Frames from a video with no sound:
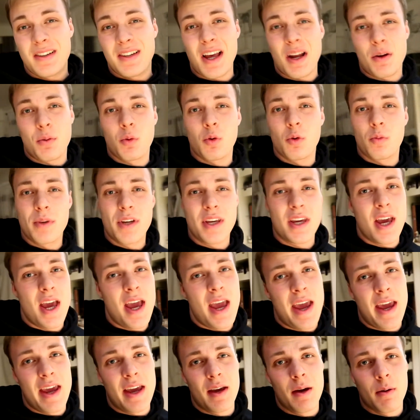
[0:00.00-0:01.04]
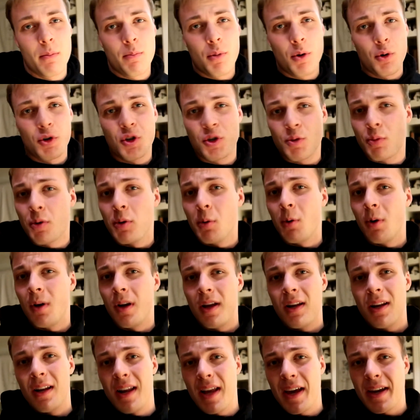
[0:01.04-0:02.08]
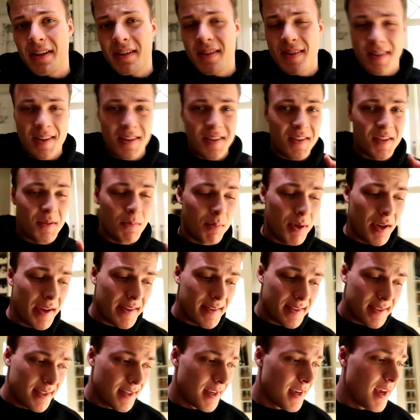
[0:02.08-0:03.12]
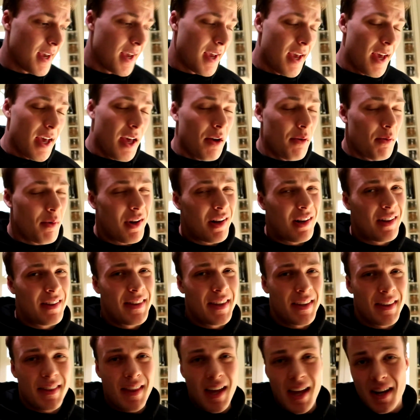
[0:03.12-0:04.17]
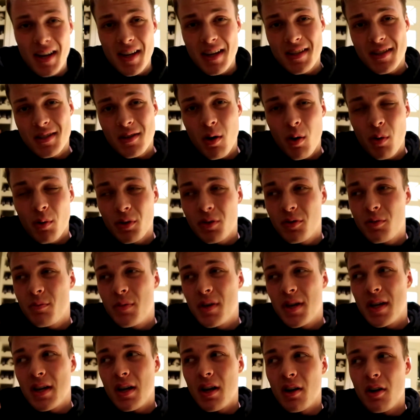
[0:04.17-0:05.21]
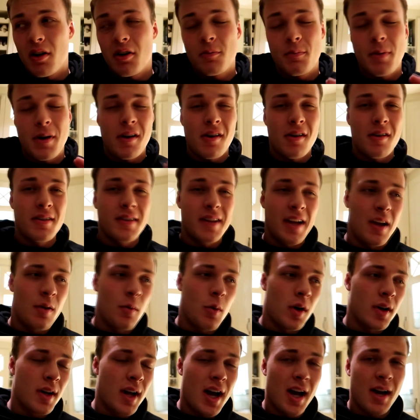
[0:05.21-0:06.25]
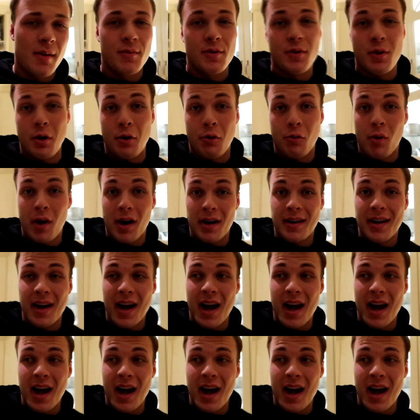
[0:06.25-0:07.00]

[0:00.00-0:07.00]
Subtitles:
that will be a push-pull legs split. Really think that is going to be a lot better than what I'm doing right